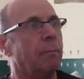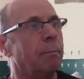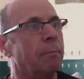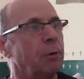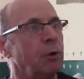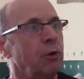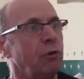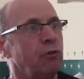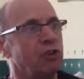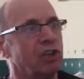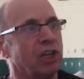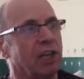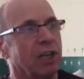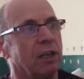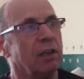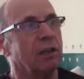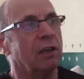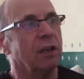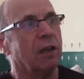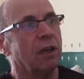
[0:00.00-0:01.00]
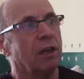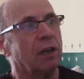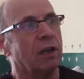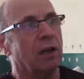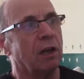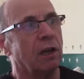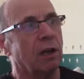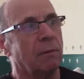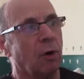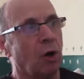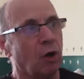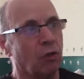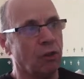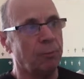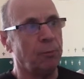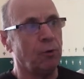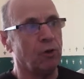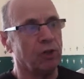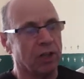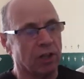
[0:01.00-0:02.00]
blue gene on the
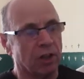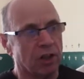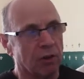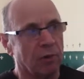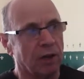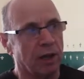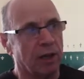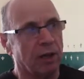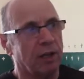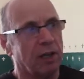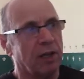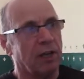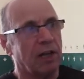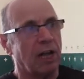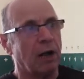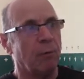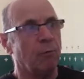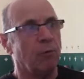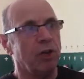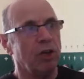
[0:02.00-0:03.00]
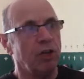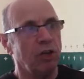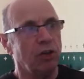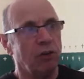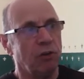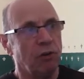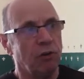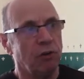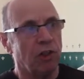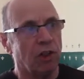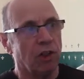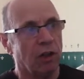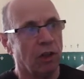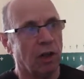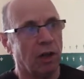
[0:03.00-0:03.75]
Punnet Square. And we use